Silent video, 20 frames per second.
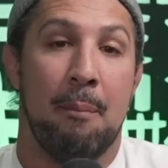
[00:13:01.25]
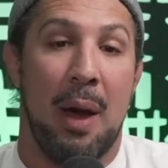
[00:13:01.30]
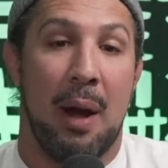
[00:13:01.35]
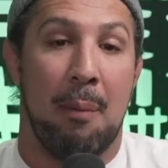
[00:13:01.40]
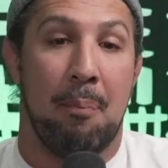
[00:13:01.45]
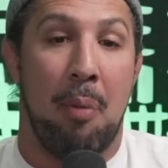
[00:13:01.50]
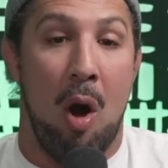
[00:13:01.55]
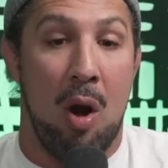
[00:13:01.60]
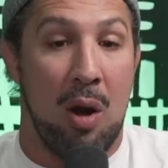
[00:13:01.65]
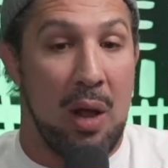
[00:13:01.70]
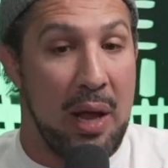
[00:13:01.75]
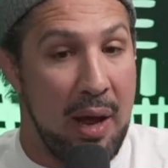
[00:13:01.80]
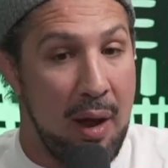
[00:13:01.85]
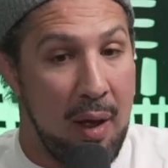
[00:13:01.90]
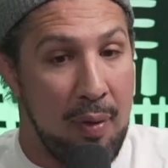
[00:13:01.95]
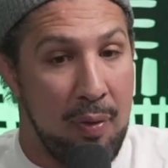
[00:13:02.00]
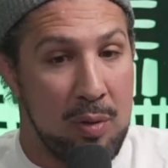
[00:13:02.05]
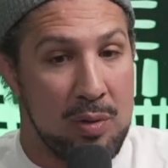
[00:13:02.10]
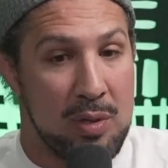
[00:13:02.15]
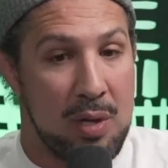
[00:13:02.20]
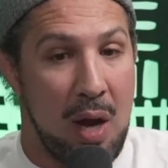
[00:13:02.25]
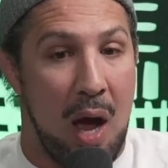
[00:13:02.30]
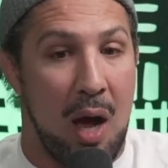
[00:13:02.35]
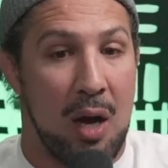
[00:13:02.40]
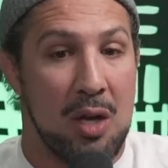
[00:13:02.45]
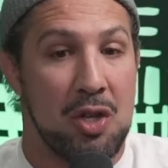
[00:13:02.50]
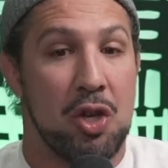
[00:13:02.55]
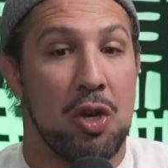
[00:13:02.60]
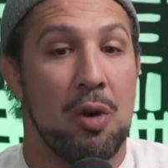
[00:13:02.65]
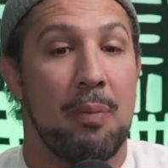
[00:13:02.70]
Bet a parlay on those
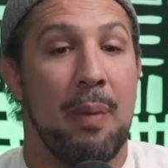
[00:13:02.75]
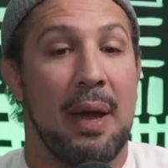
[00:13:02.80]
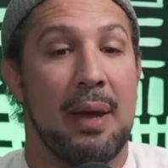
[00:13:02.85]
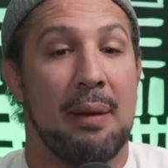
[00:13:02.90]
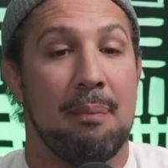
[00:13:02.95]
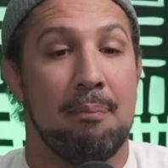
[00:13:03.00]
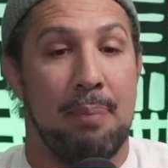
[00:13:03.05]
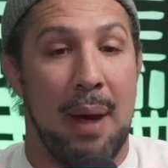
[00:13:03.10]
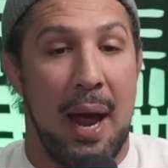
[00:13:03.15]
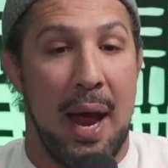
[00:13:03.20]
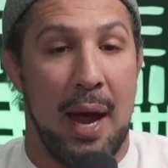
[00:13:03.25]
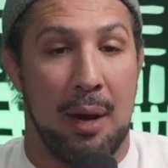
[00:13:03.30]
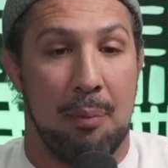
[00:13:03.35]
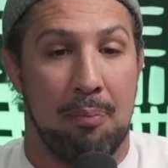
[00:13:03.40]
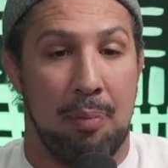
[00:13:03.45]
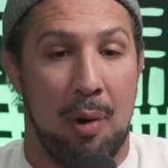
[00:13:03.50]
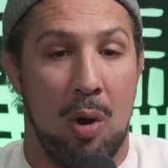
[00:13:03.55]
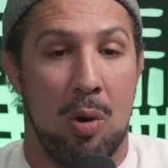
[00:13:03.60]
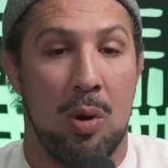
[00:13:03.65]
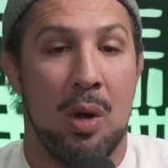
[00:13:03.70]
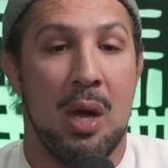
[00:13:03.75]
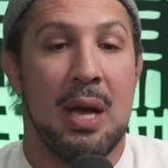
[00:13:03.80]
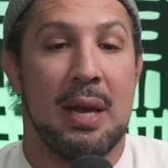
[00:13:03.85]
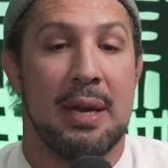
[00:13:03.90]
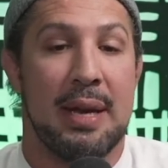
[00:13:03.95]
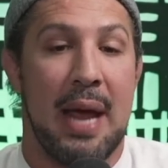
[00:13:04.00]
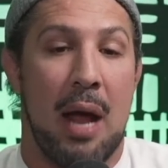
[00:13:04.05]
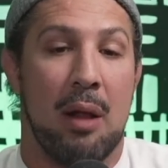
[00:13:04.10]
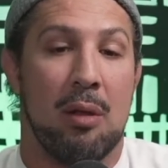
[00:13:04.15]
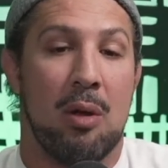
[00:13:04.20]
dogs, you're making bank, bro.
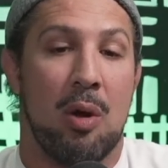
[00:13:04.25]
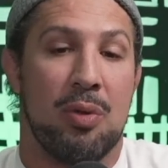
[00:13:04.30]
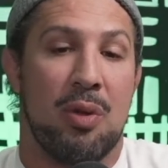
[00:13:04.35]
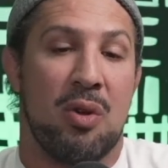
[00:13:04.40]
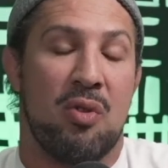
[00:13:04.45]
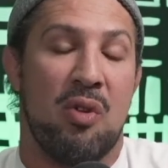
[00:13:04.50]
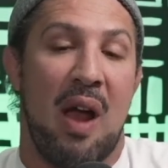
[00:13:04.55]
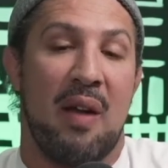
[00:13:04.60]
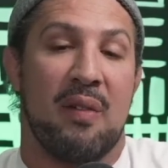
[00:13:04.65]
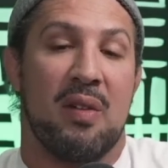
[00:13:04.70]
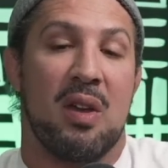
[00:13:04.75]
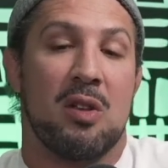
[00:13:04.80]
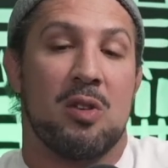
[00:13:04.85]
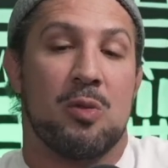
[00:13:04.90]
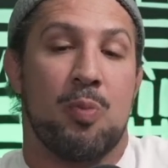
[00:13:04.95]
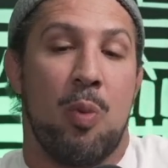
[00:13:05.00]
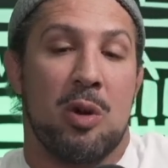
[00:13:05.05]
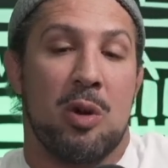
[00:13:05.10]
Download the DraftKings